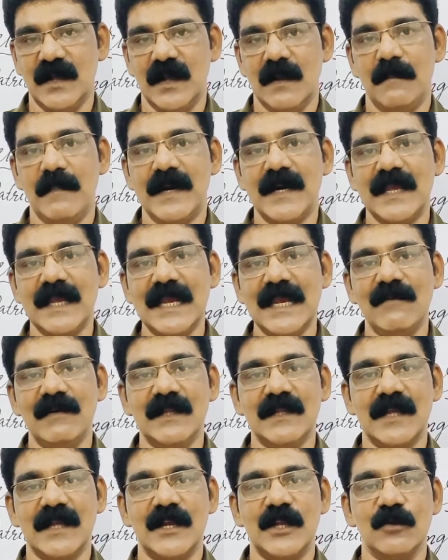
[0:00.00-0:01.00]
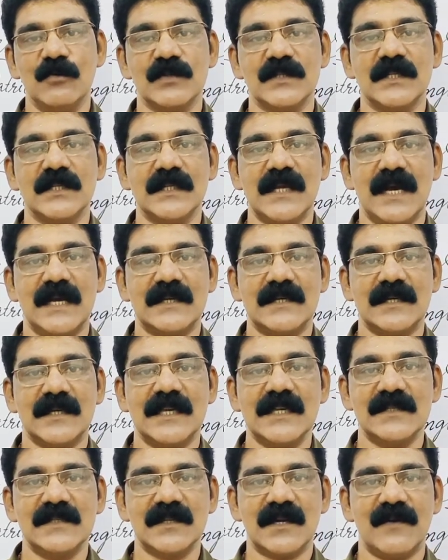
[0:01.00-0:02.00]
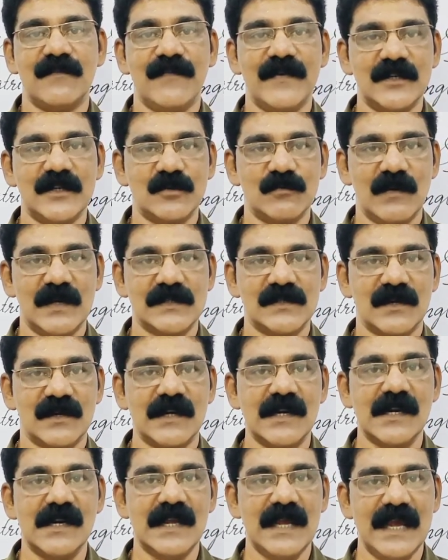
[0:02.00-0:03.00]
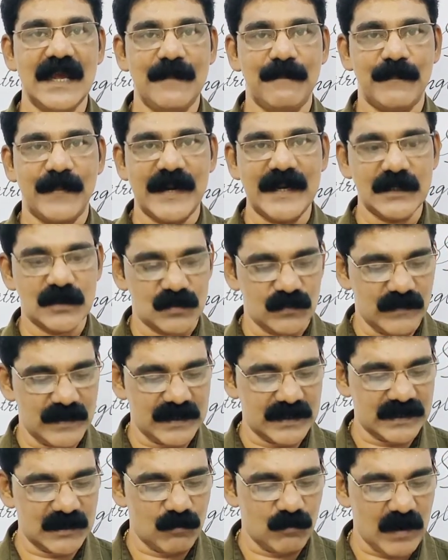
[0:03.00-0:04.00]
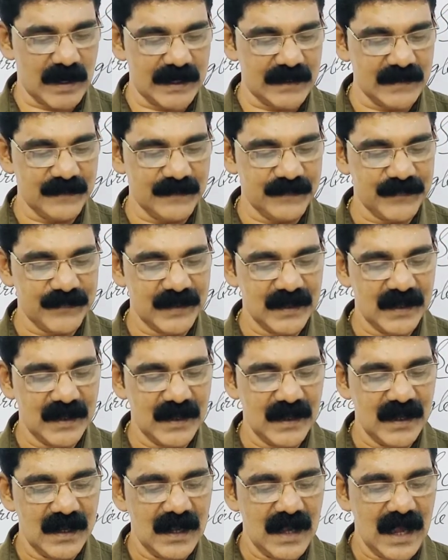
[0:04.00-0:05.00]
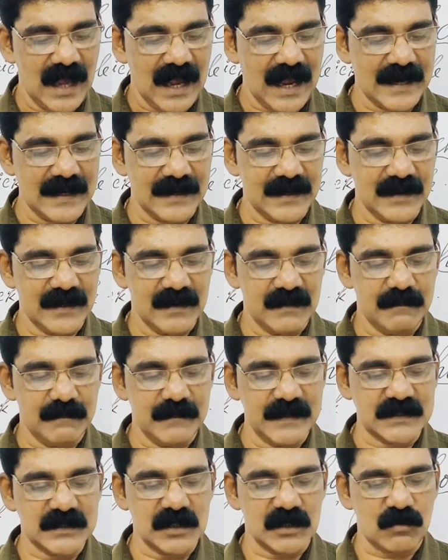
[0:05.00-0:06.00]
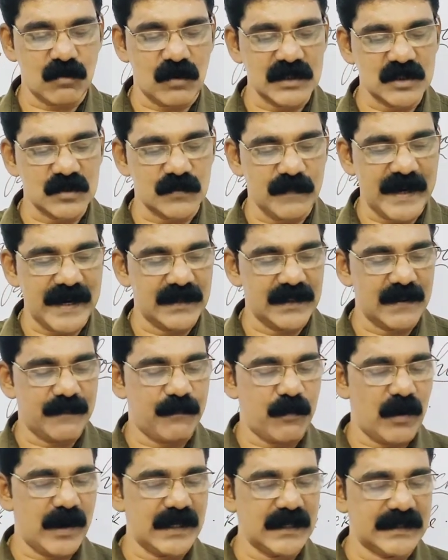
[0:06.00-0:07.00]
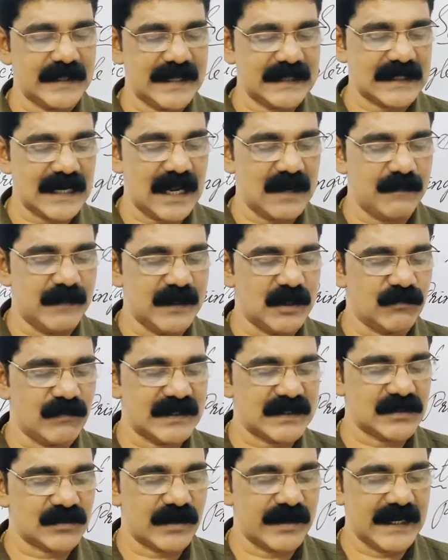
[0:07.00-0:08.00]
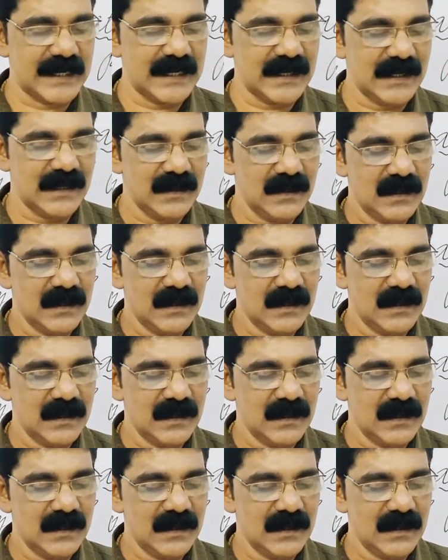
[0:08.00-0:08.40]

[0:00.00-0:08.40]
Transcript: But even then you see that his reference was really a praiseworthy one and uh, Mr. Koch made the point that Albert was ready